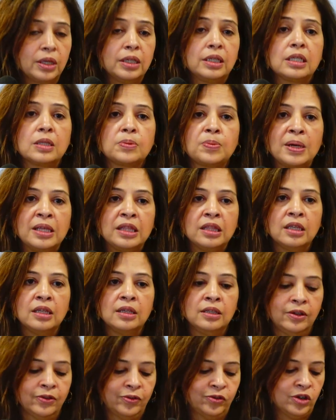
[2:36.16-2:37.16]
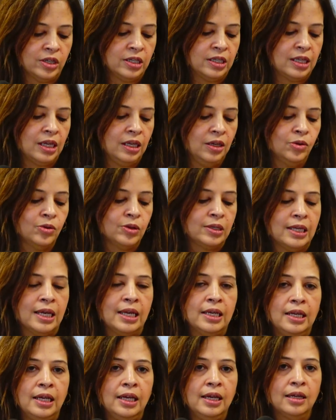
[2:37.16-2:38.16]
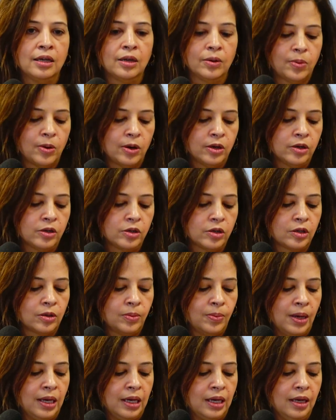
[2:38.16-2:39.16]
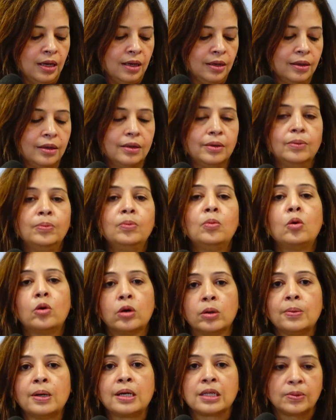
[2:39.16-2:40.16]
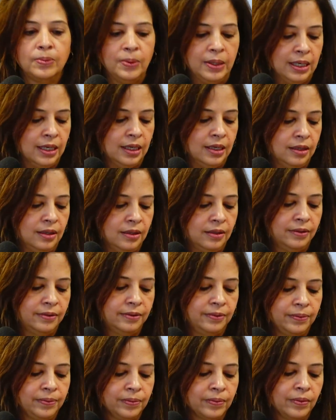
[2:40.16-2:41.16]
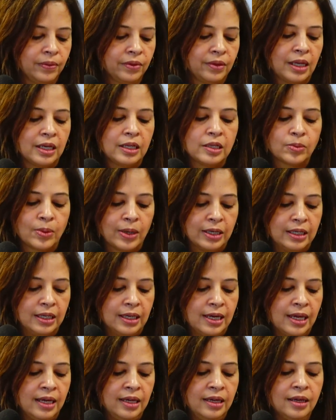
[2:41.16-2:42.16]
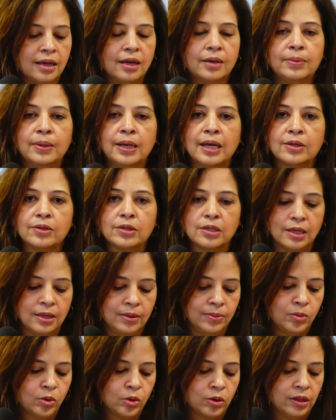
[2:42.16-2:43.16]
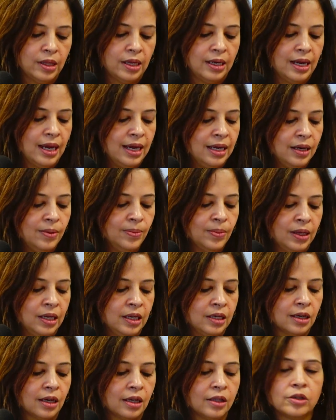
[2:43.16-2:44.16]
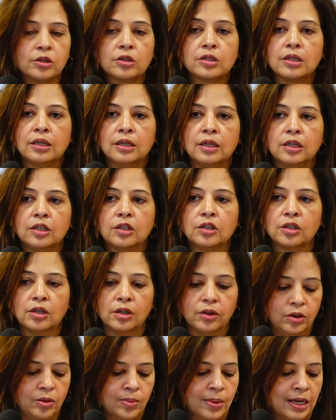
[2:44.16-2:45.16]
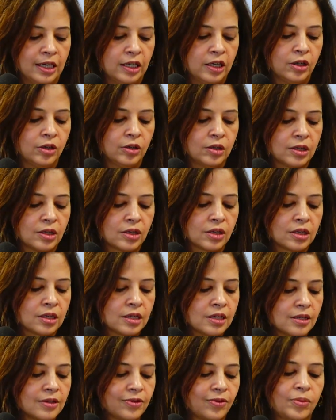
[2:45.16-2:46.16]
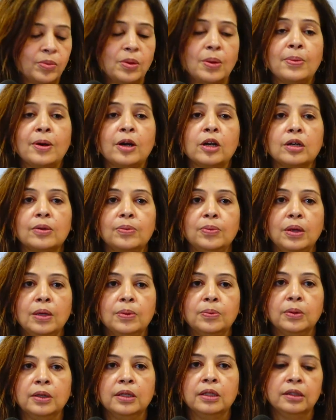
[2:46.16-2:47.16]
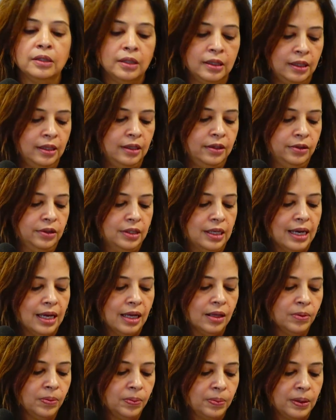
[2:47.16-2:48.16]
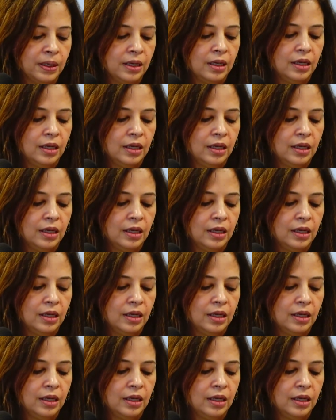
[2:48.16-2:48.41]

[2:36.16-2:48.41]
Despite the difference that USAID and our partners are making, more must be done. That is why today I'm announcing more than $80 million in additional humanitarian assistance from the American people to help